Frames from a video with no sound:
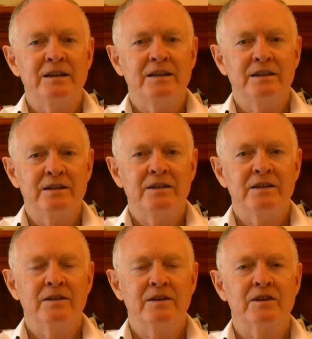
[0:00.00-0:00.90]
in
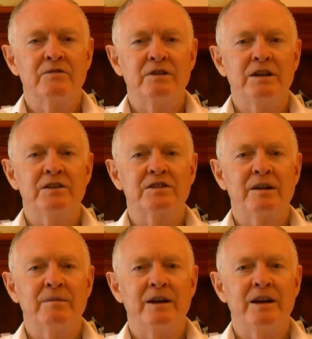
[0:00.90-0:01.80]
the career
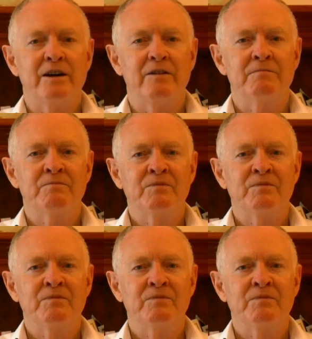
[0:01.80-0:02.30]
somehow.